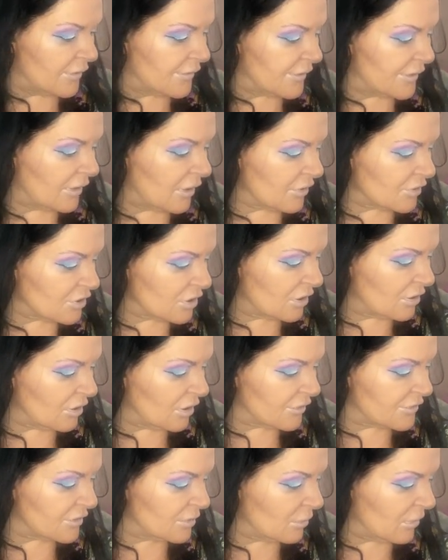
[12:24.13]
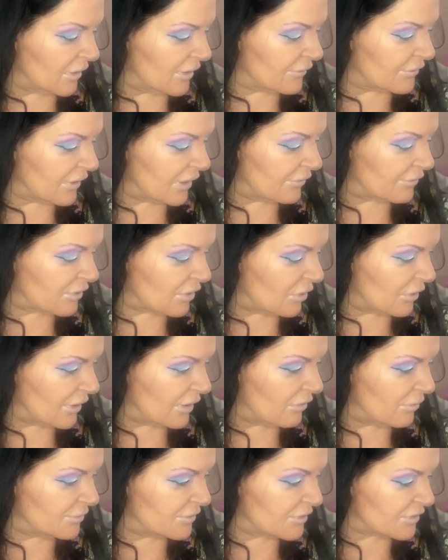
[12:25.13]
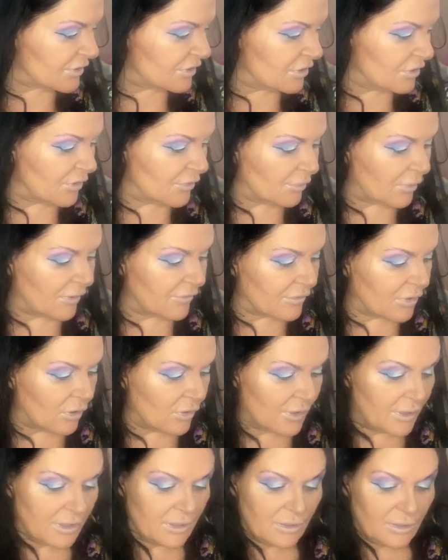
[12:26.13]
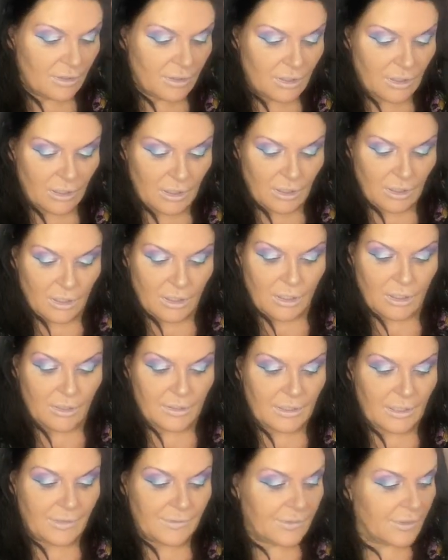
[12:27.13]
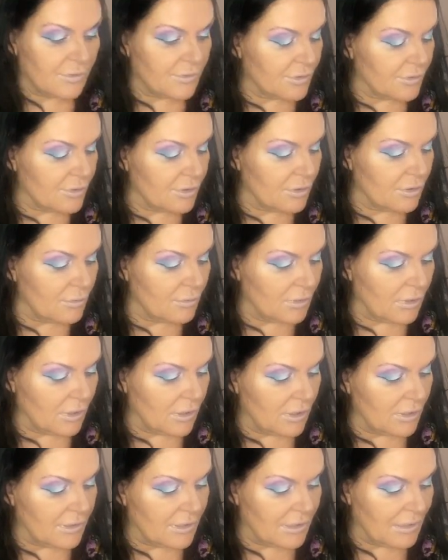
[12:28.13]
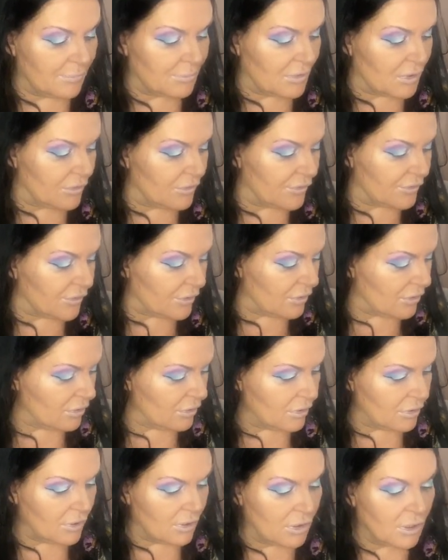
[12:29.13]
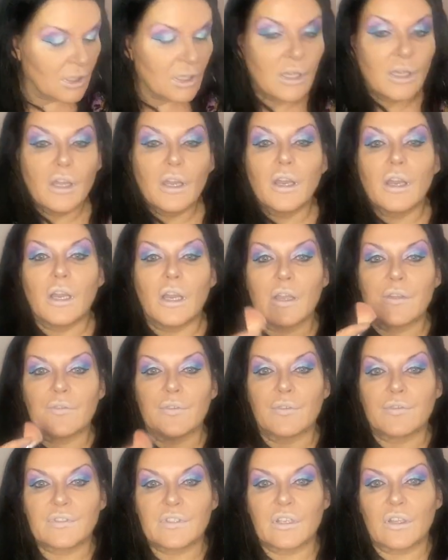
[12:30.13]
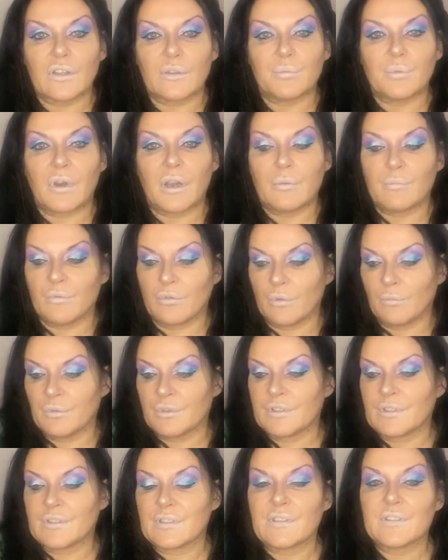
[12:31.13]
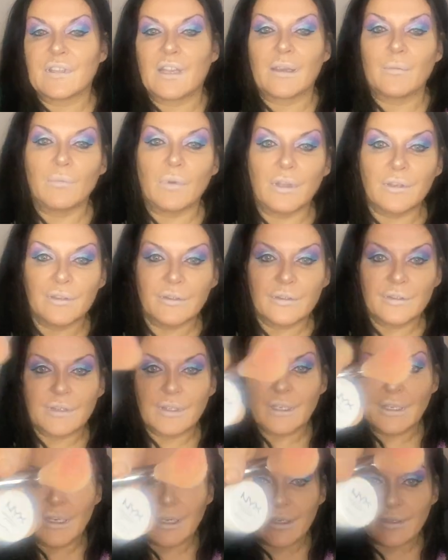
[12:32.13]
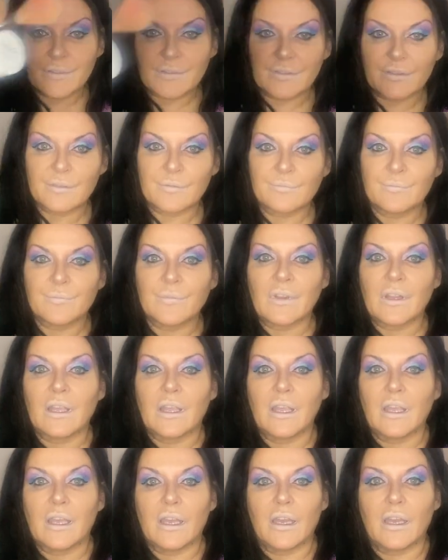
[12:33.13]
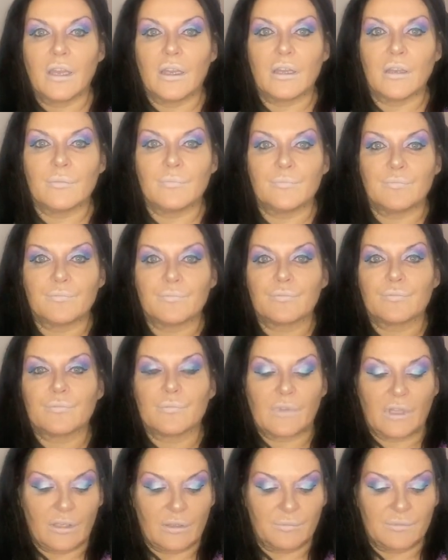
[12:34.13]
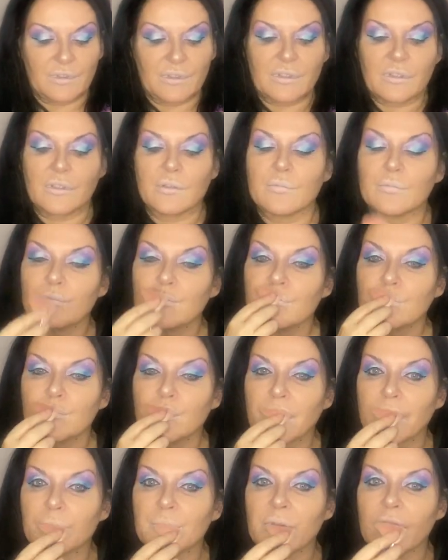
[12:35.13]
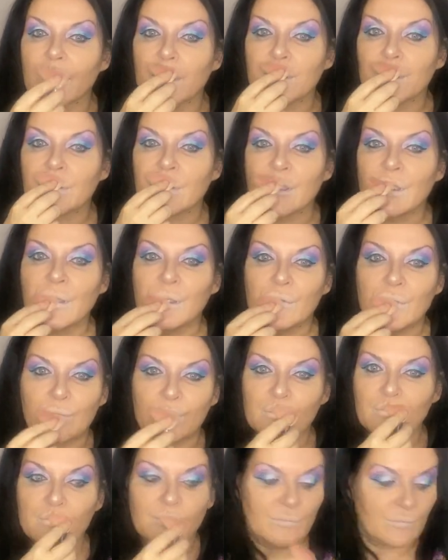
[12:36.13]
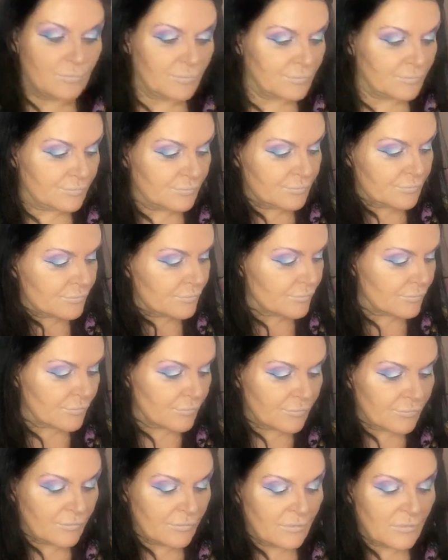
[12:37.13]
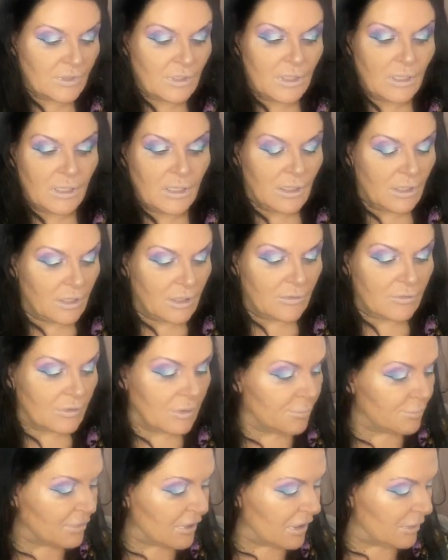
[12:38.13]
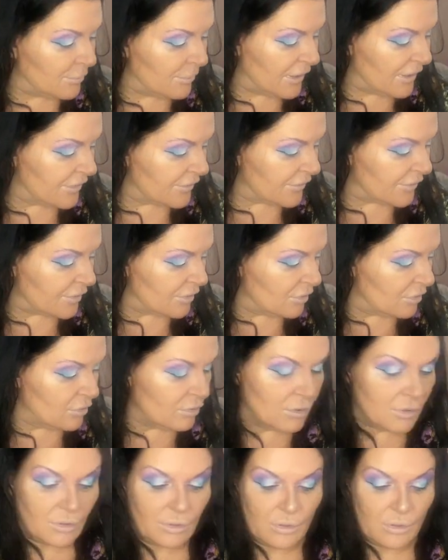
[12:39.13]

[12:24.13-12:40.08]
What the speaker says: See, I'll show you. I'll do what I have got here. I'm just going to use what I've got here. Okay, so to do the lip contour, I've obviously got the primer on, which is the same one, the NYX. And I'm just going to pop that on there. I've got a brown pencil.